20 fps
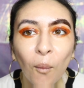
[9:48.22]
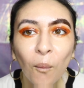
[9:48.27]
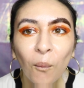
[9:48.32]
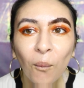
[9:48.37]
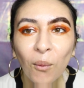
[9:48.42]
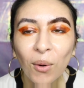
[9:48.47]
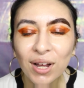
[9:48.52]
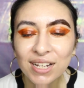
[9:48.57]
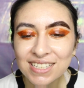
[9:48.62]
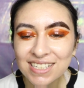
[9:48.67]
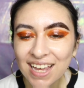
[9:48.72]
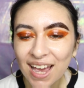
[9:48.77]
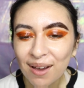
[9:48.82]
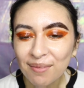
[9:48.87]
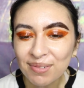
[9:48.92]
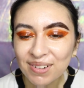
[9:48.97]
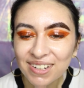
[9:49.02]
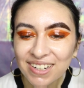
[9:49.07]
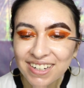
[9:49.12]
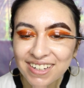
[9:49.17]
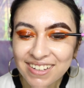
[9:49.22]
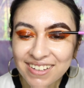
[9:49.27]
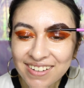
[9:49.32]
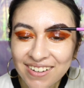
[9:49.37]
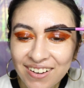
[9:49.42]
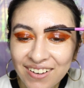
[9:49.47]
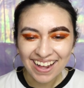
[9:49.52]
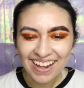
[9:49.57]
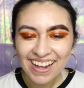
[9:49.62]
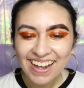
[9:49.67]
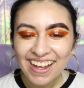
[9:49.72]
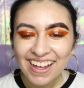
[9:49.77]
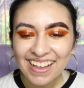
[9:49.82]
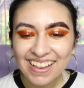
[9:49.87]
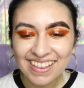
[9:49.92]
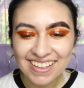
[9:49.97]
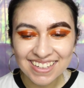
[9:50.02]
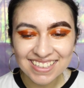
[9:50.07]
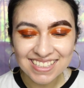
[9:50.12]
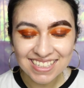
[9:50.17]
What's happening?
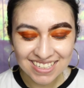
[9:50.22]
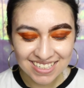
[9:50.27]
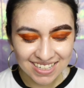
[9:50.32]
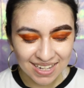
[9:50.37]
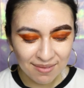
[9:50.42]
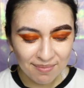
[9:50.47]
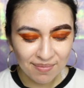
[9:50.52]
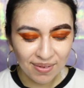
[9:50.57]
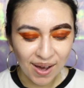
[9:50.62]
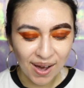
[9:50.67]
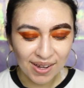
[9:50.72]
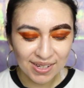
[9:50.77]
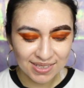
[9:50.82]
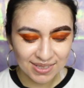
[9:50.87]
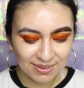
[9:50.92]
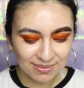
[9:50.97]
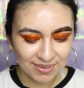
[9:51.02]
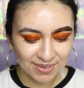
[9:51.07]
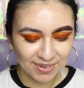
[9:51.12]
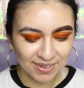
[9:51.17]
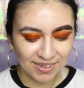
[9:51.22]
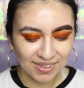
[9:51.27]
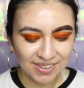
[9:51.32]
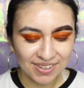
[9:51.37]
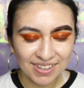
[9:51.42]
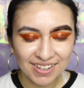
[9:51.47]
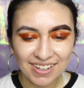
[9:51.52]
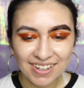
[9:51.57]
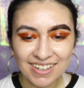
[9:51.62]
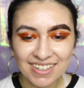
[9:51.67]
This is impossible.